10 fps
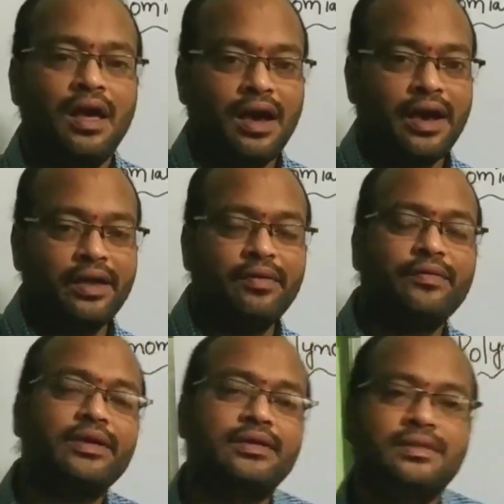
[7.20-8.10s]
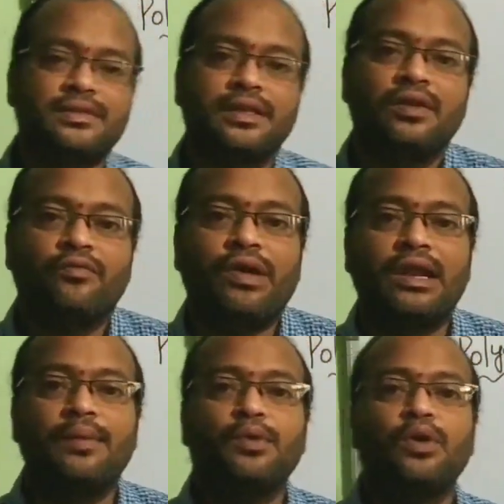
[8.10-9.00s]
Hi viewers,
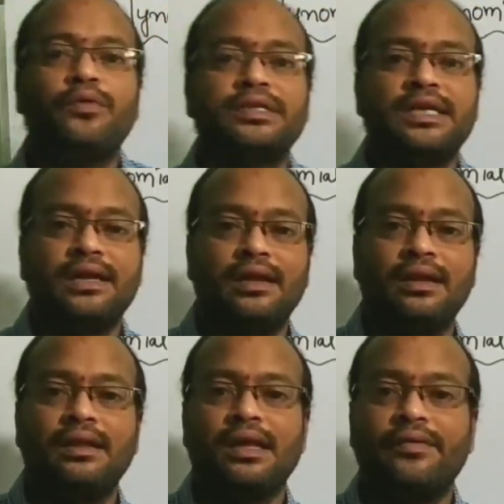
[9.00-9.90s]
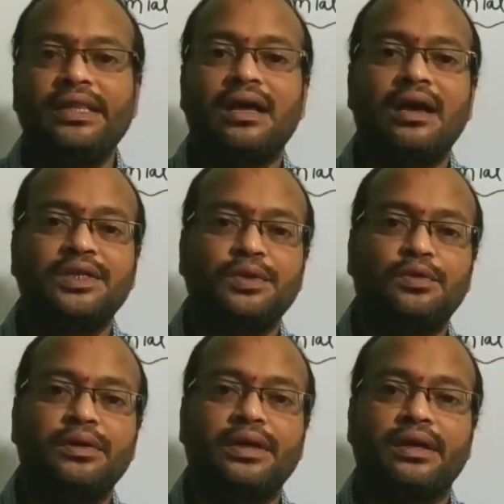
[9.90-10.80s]
welcome to our channel
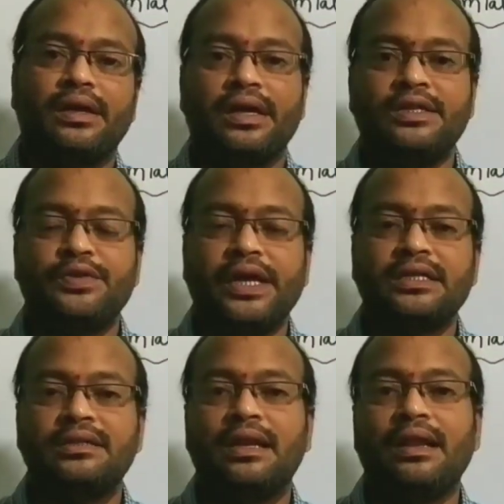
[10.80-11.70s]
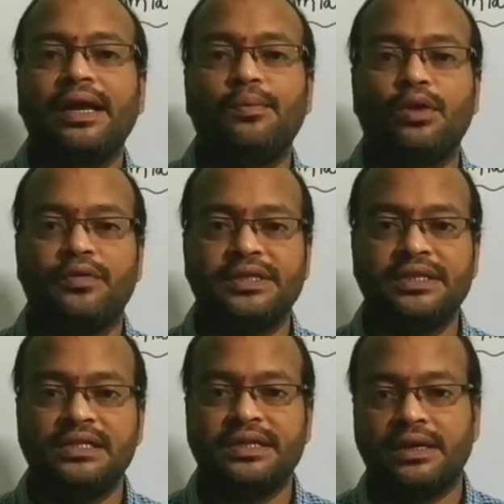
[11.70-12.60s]
Kavithashok Educational and
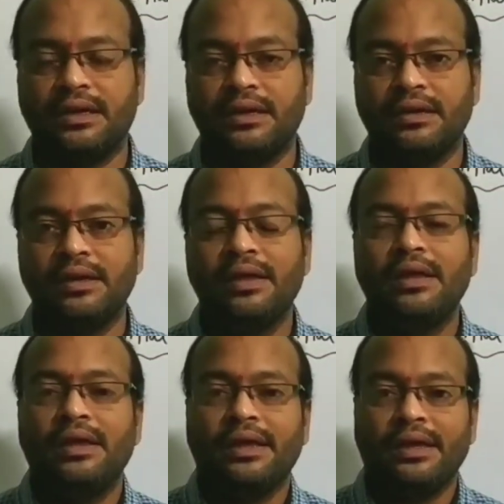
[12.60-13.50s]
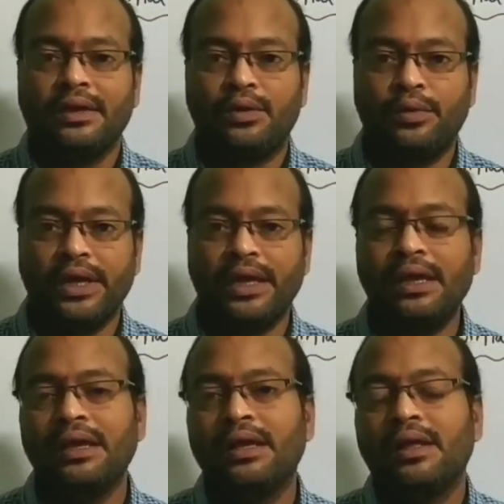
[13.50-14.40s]
Motivational channel.
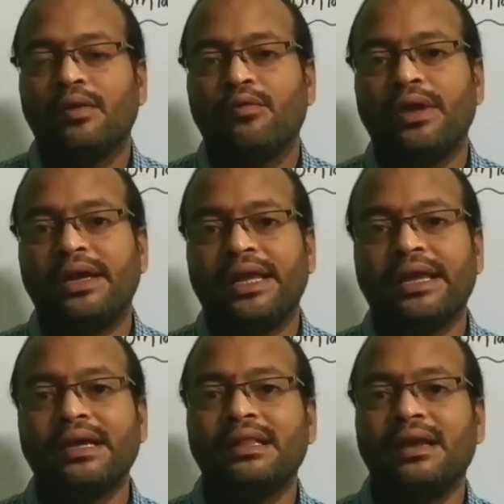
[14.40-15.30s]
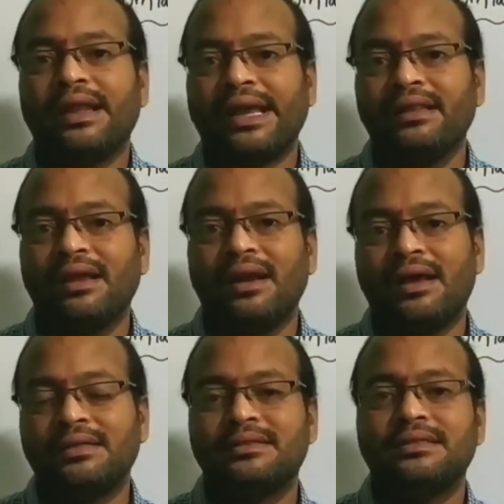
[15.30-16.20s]
Today we are taking the 9th
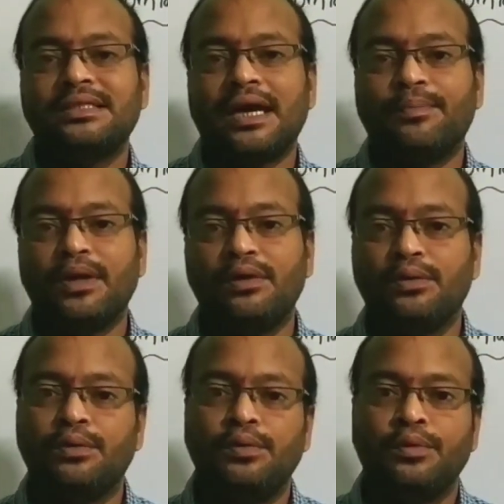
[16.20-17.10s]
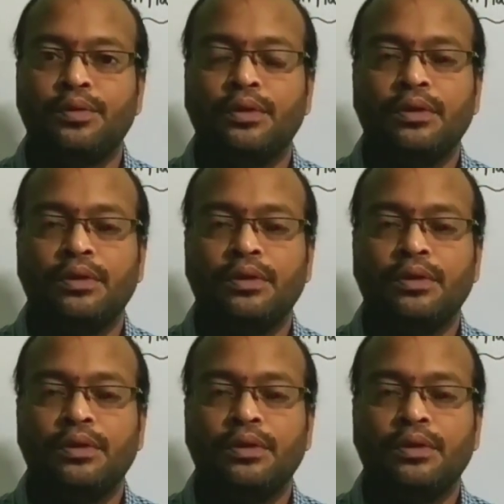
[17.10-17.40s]
class chapter 2